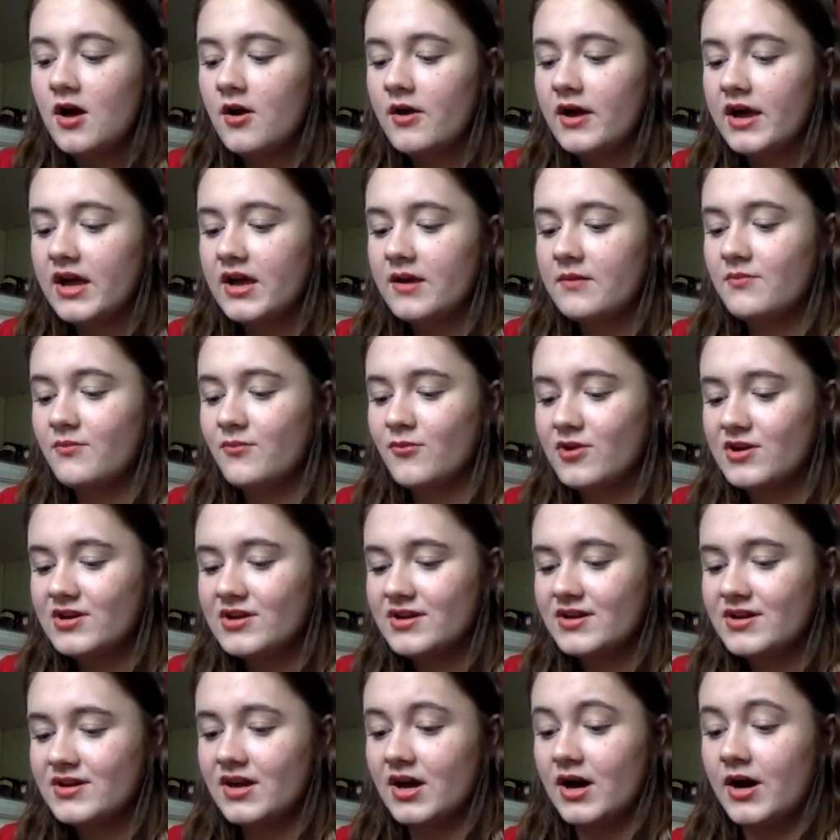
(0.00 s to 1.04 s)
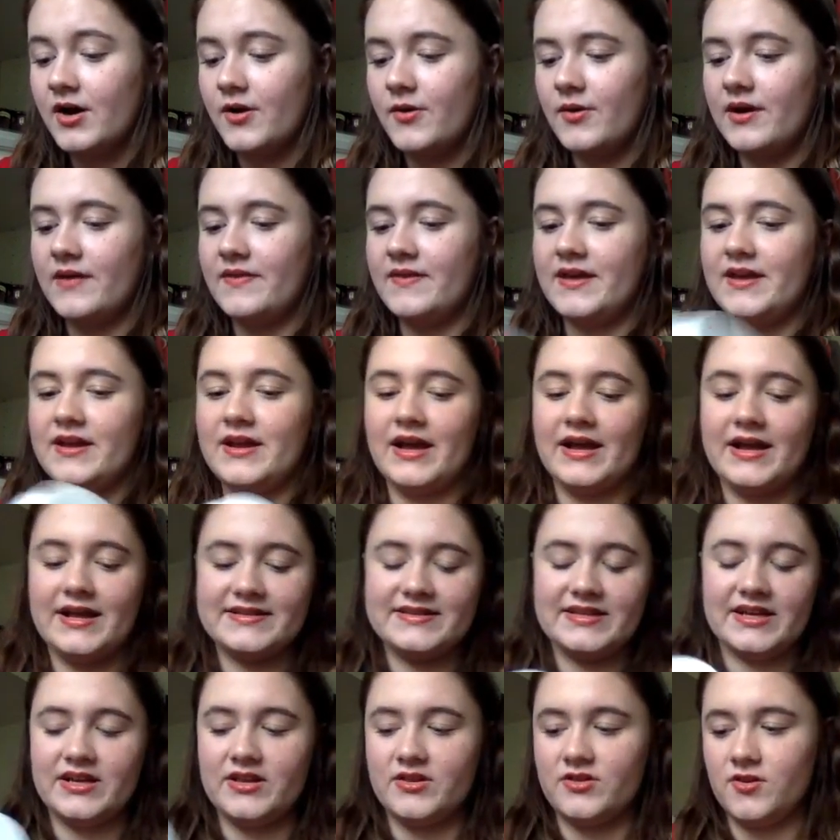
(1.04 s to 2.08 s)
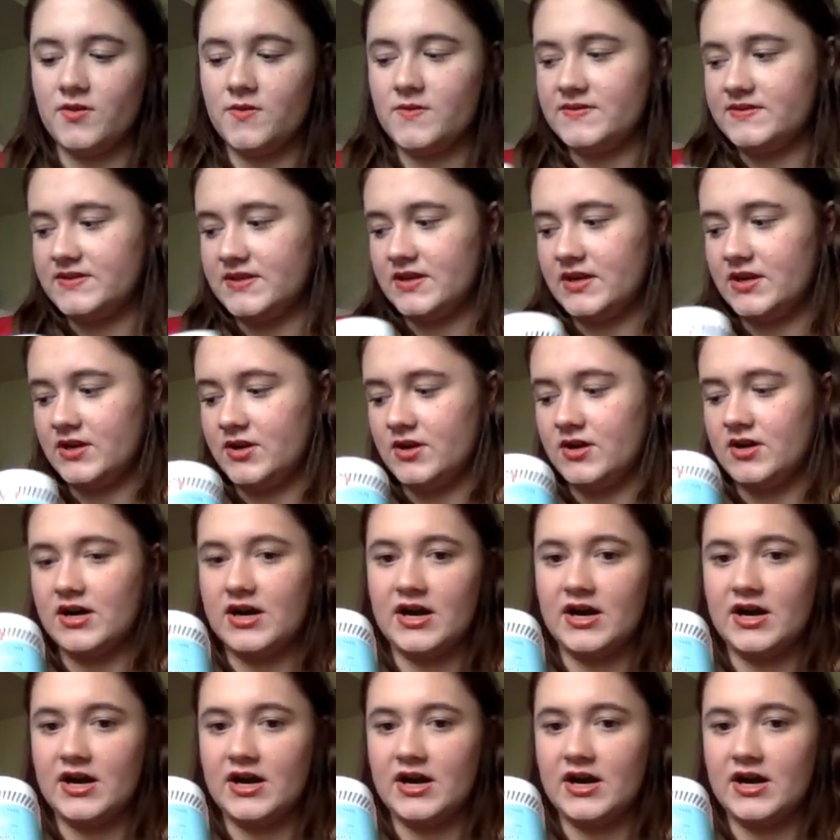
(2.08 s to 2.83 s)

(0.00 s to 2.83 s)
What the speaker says: Okay, and then I guess I can throw this in here.